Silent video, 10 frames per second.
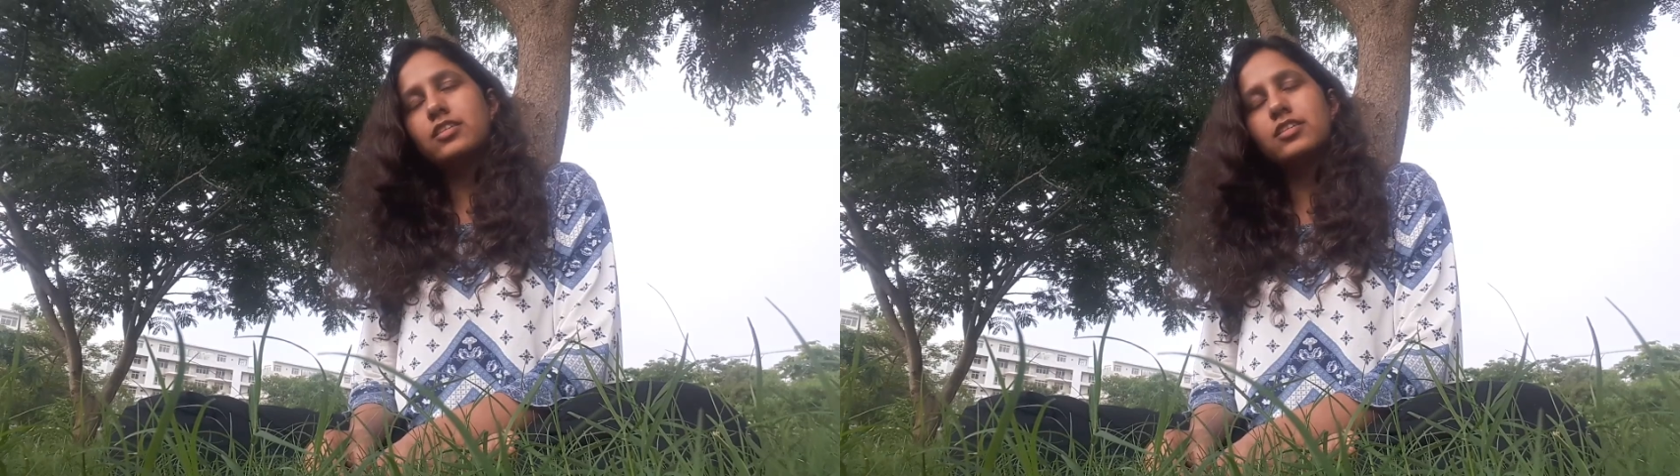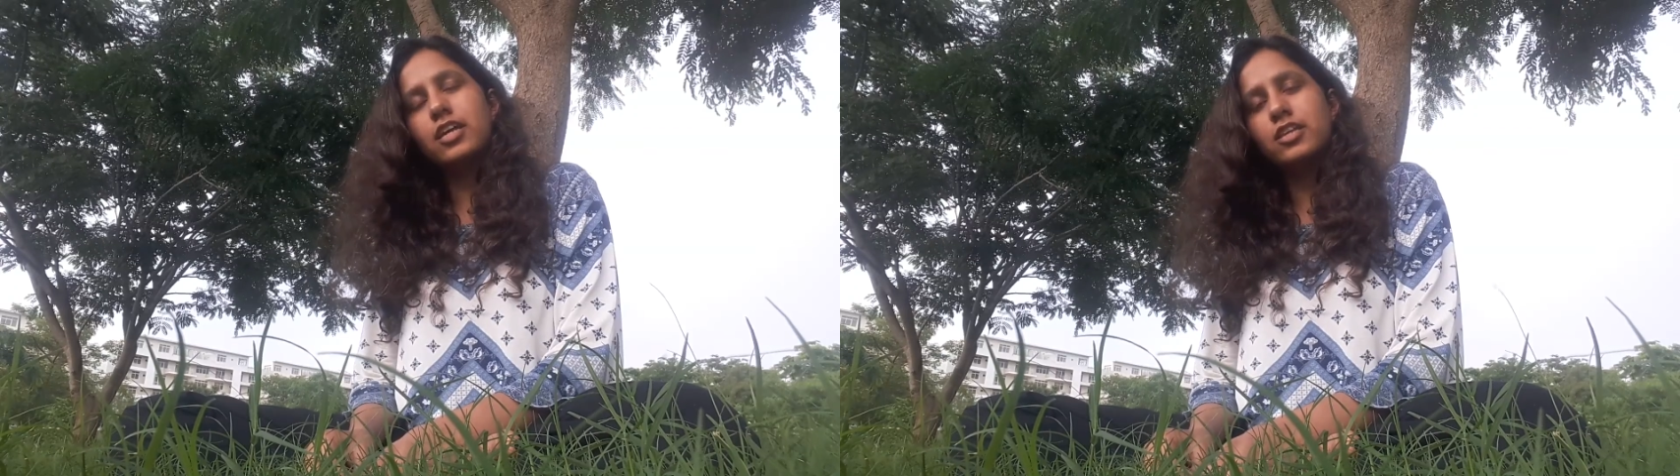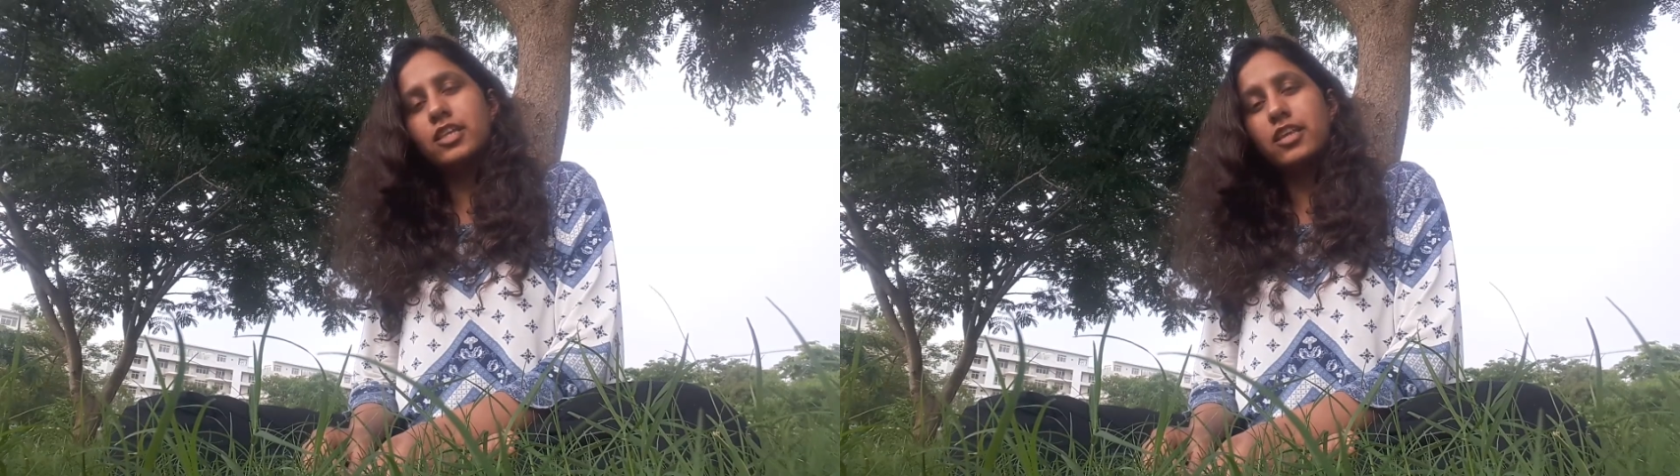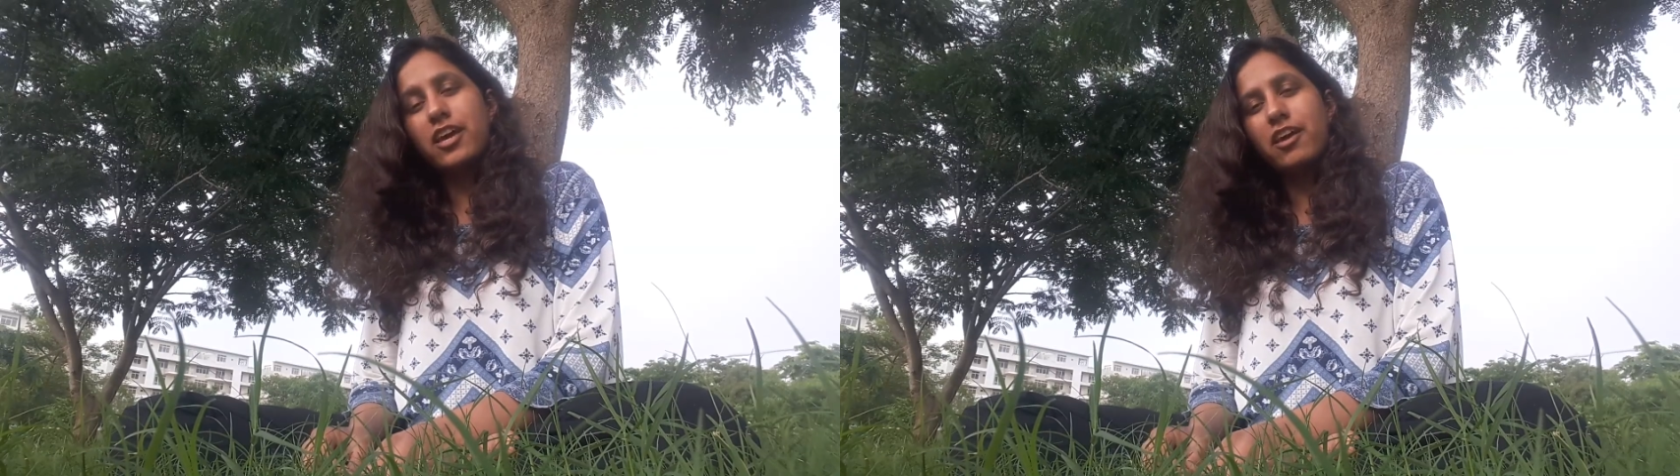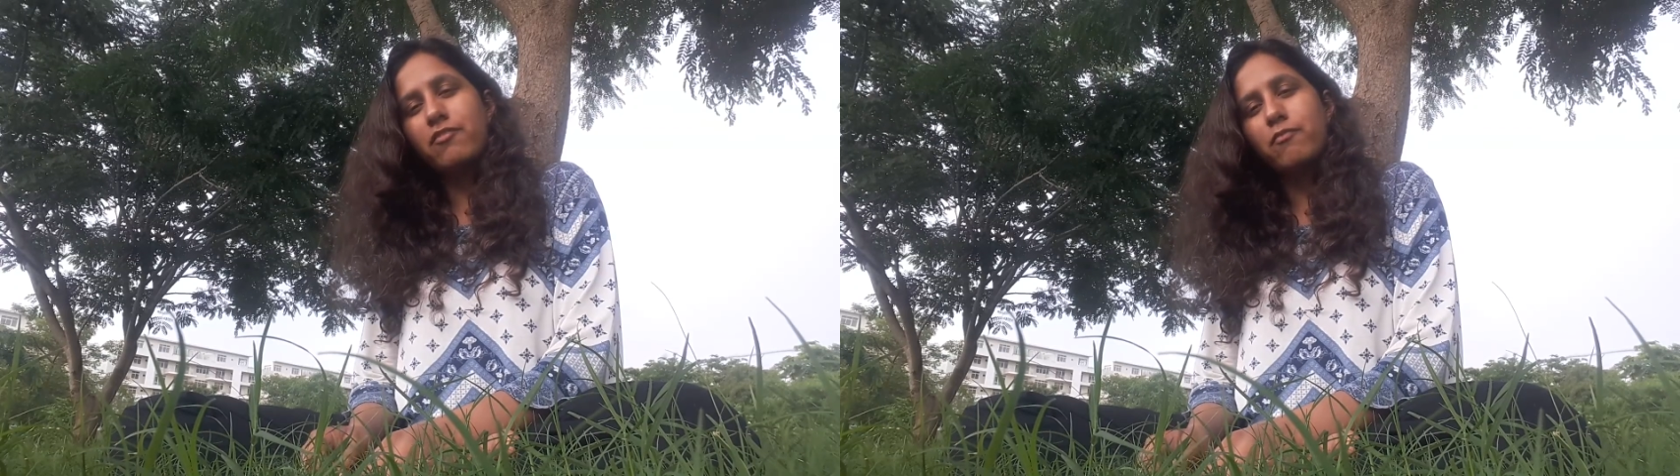say that
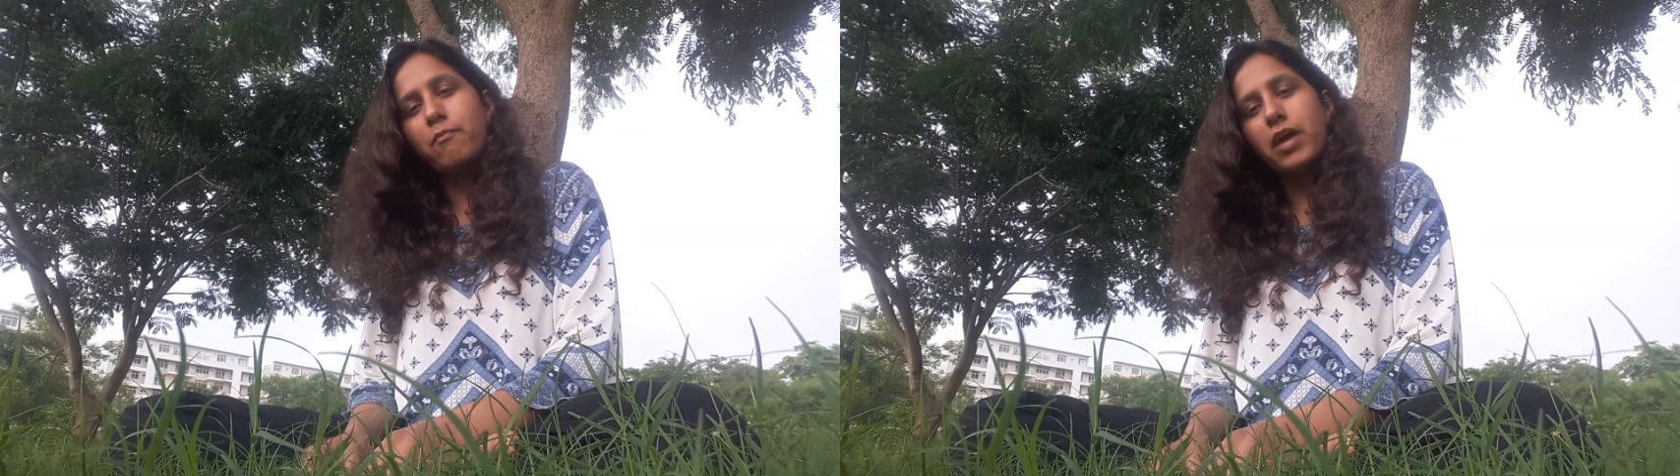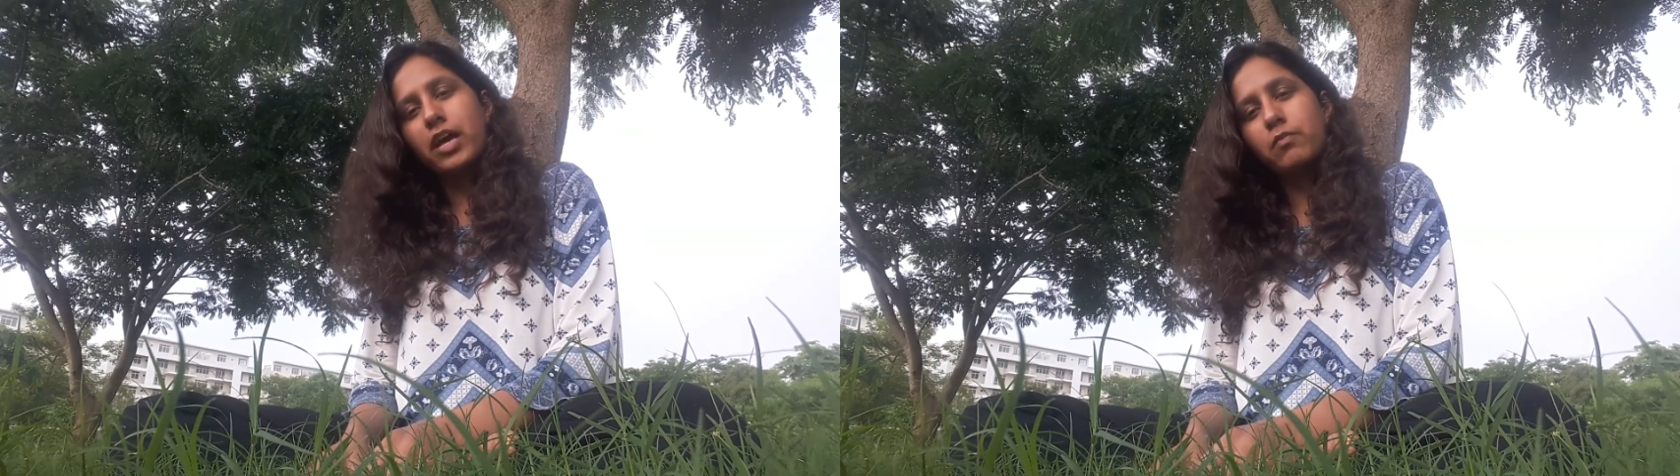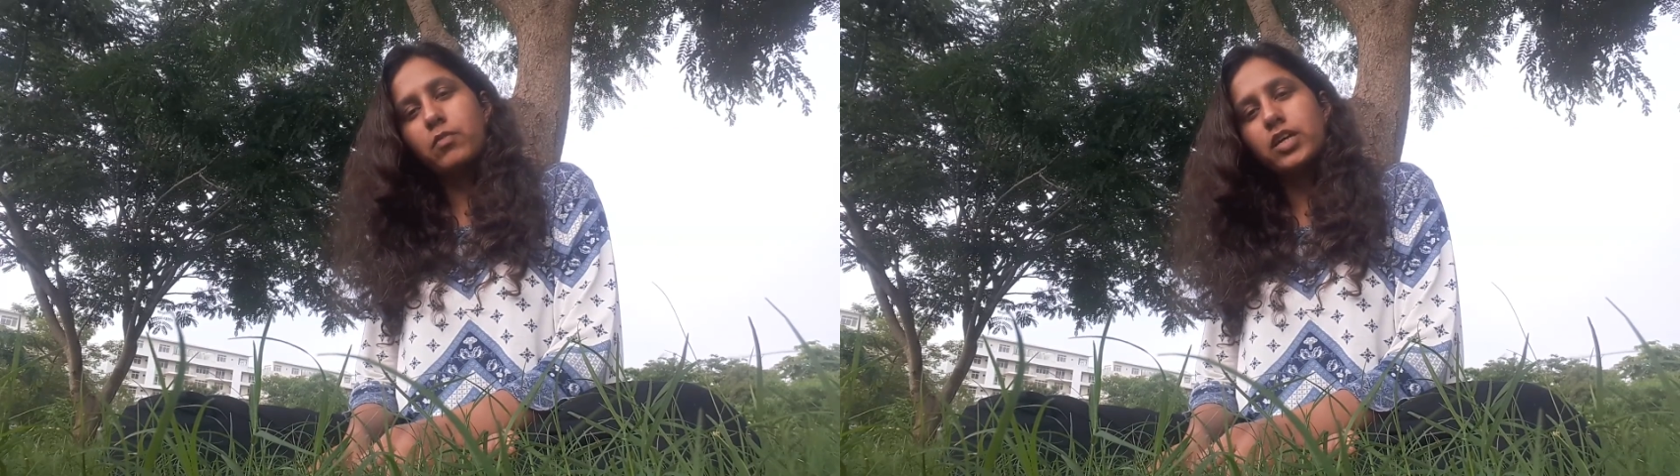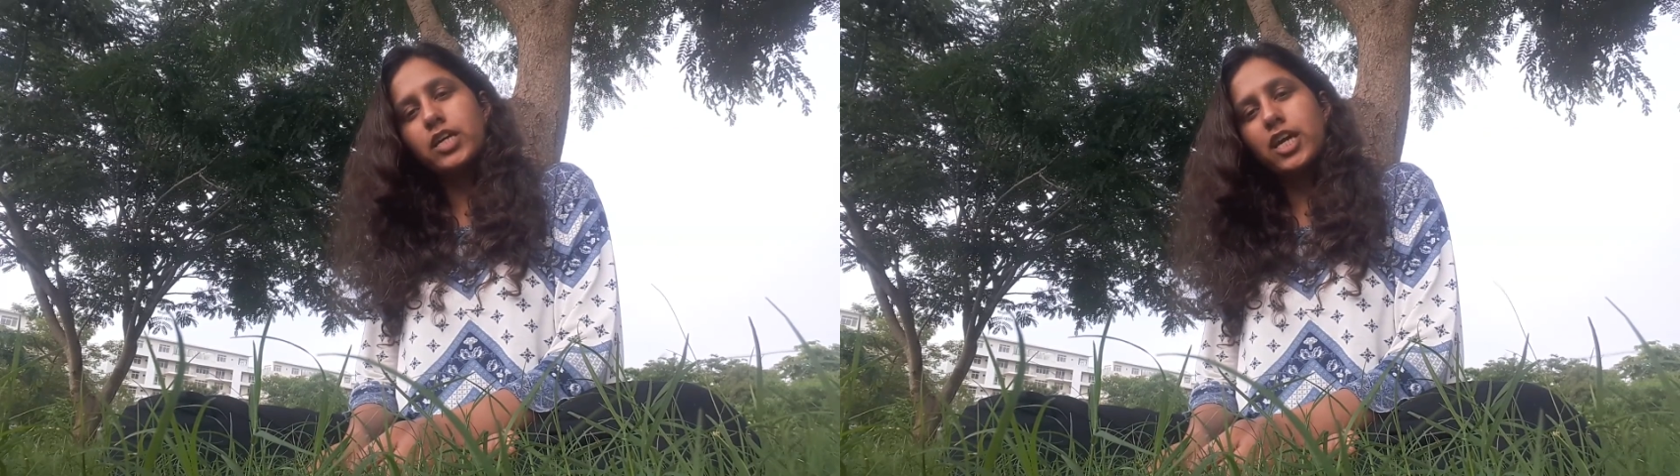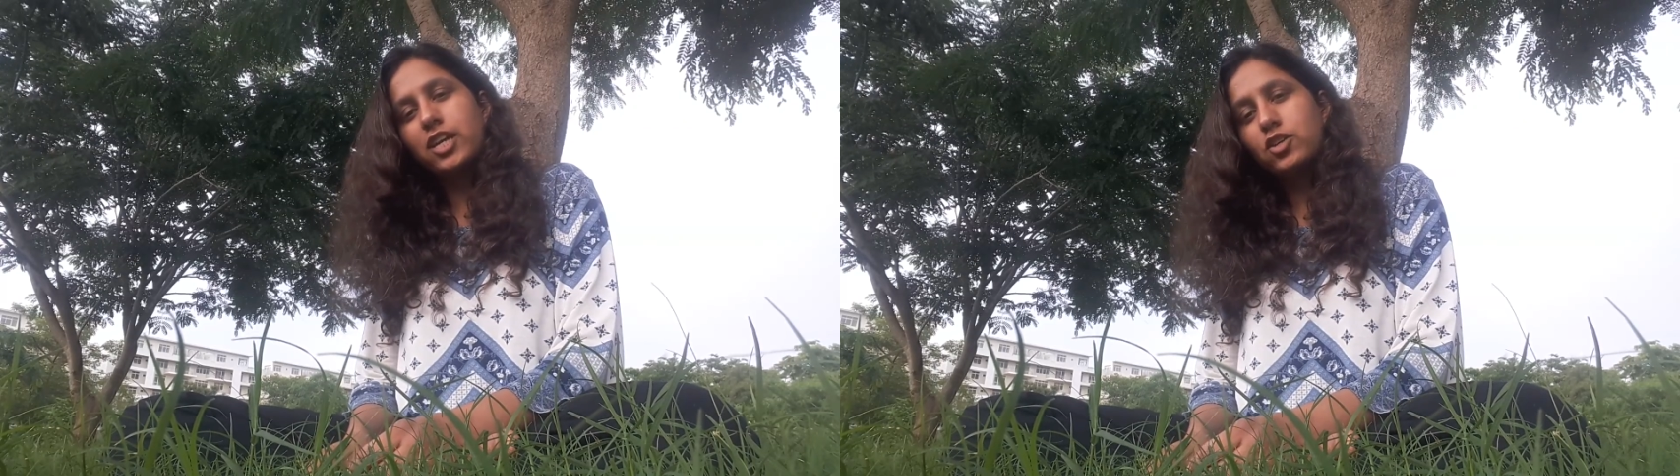they have
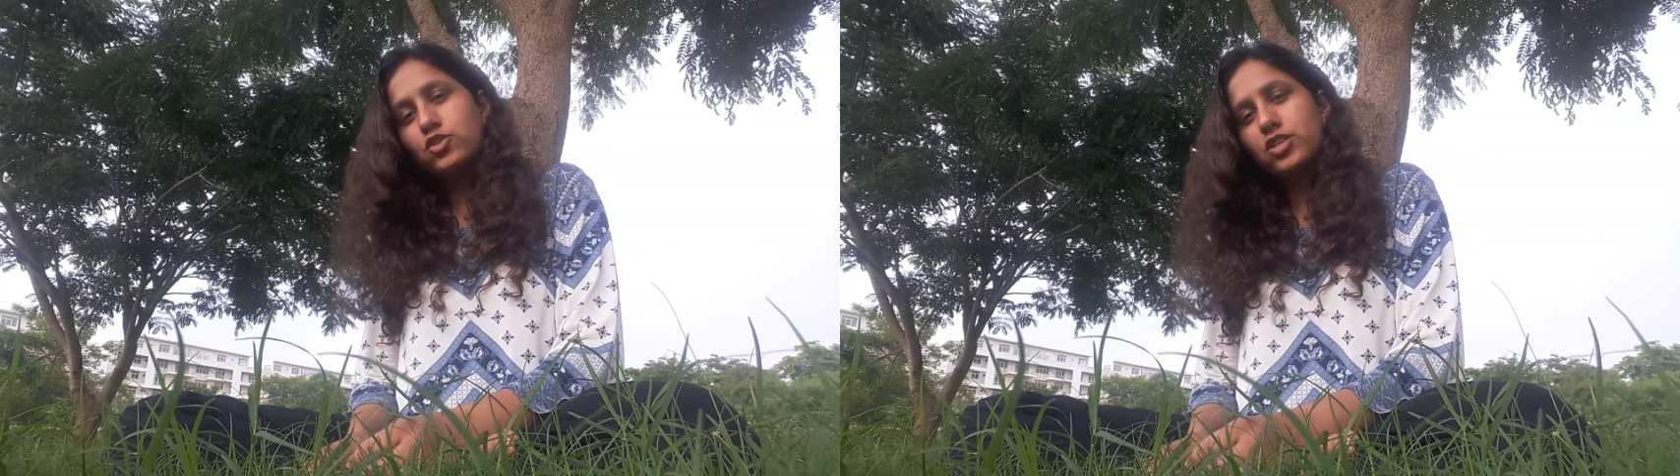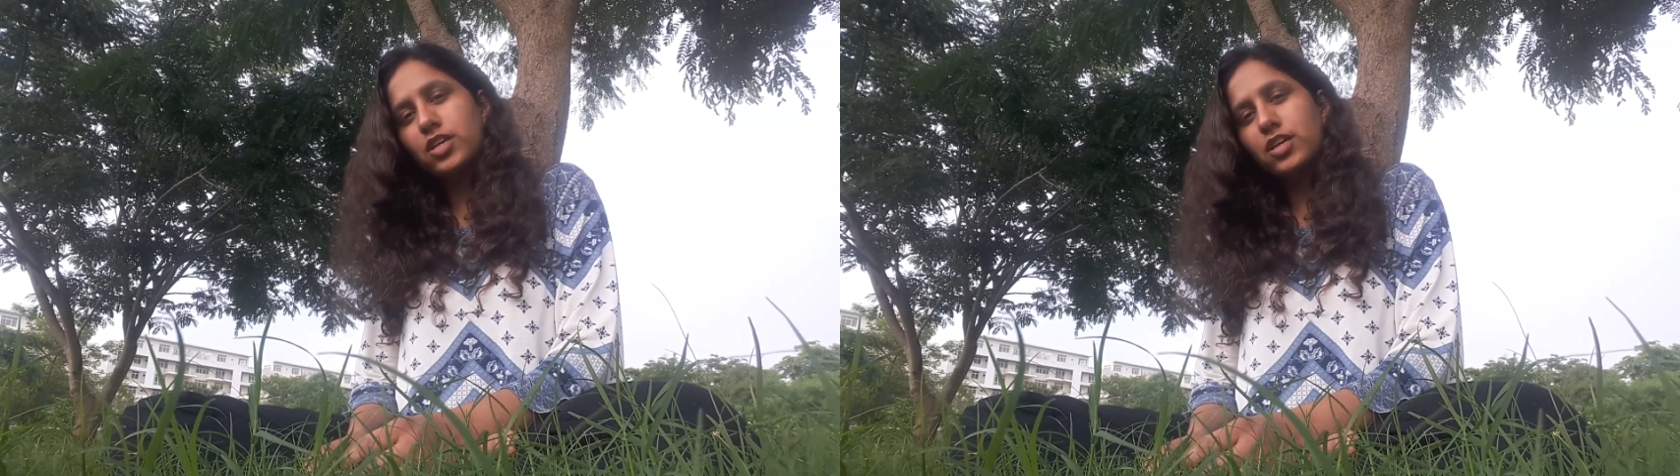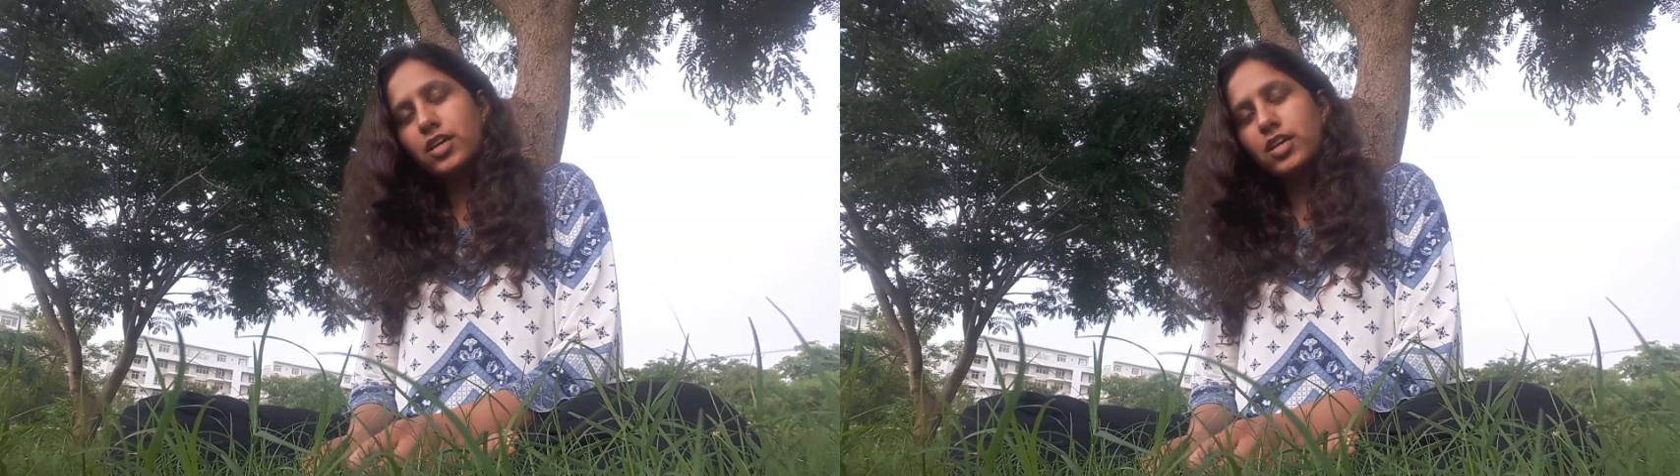magma energy,